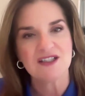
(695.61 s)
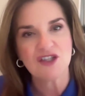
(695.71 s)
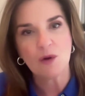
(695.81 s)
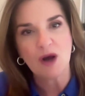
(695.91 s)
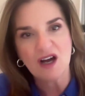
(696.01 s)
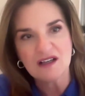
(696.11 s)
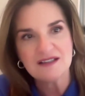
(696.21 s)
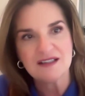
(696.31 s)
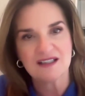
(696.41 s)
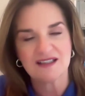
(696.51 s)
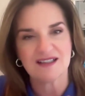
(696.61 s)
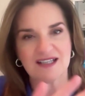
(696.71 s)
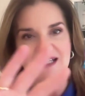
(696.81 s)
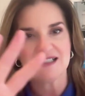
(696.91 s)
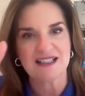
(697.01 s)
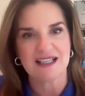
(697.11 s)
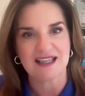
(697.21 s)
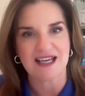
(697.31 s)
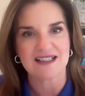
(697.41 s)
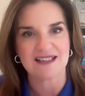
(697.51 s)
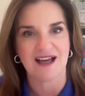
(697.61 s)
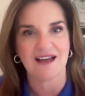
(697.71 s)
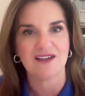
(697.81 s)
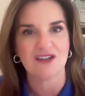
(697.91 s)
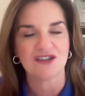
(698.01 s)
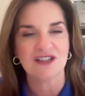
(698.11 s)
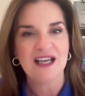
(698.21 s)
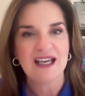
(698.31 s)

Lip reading: So understanding that cycle